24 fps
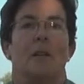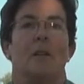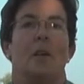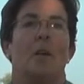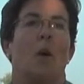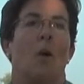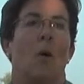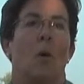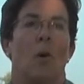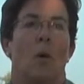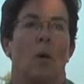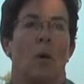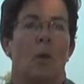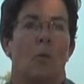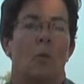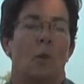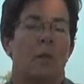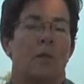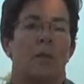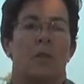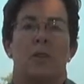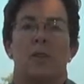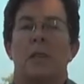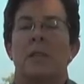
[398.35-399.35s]
goal
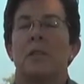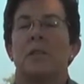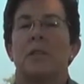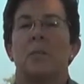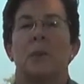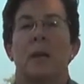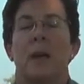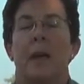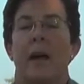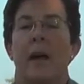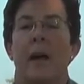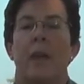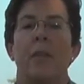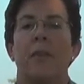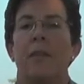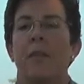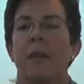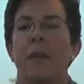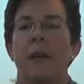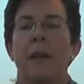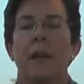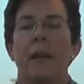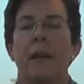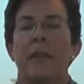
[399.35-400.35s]
was just to be
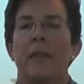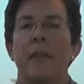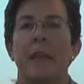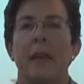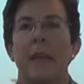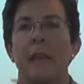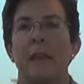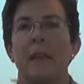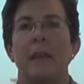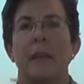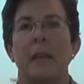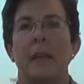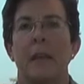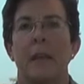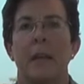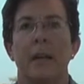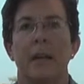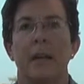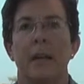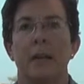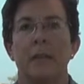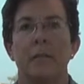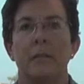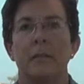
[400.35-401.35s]
healthier at the end of the
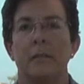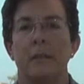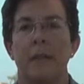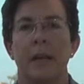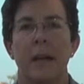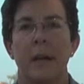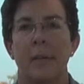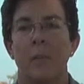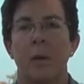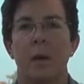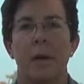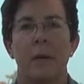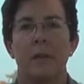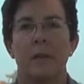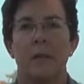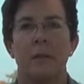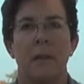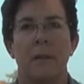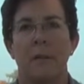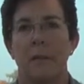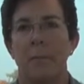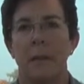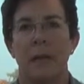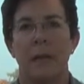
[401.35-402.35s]
year than I was
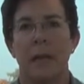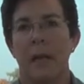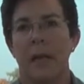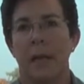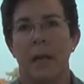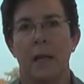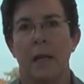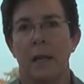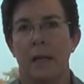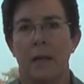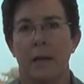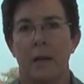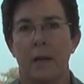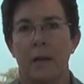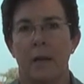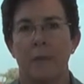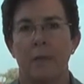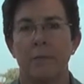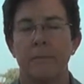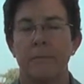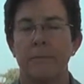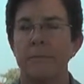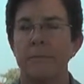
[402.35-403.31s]
at the beginning of the year.